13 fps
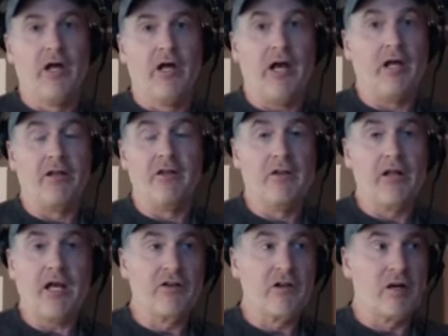And
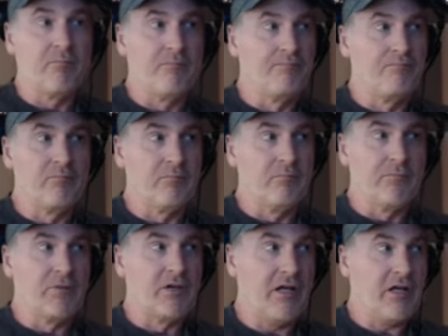they ended up
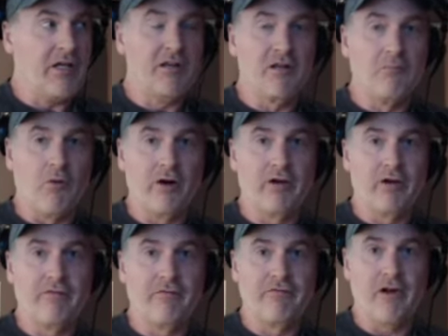getting in the
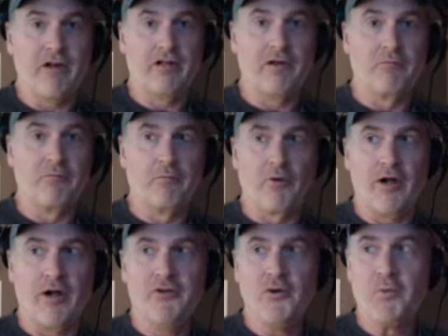market, finding a
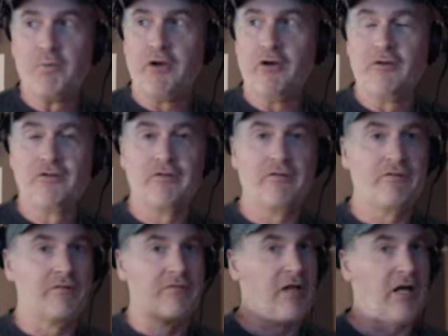brand new build
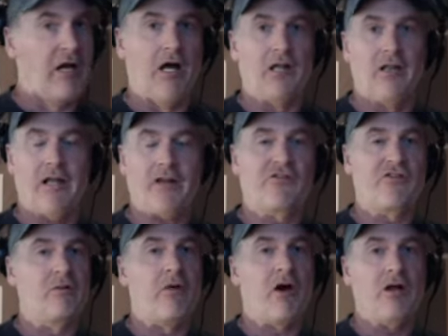less than
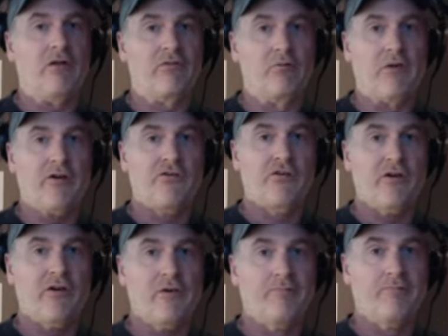a mile from us
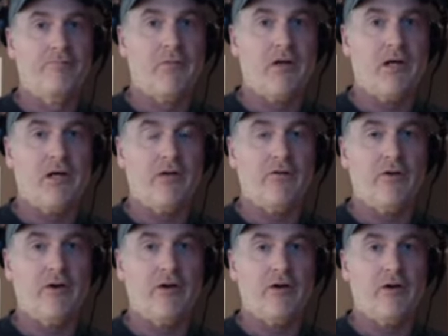here. And
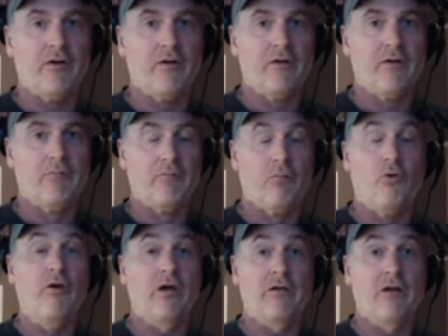
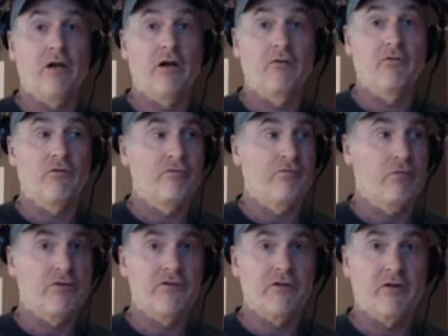boy, are they ever
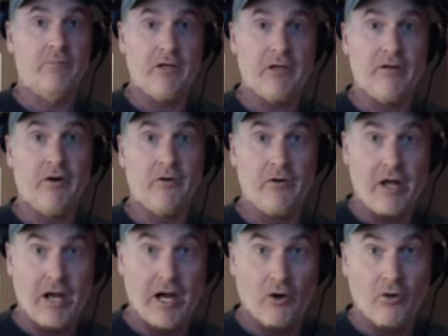fortunate to be in there now.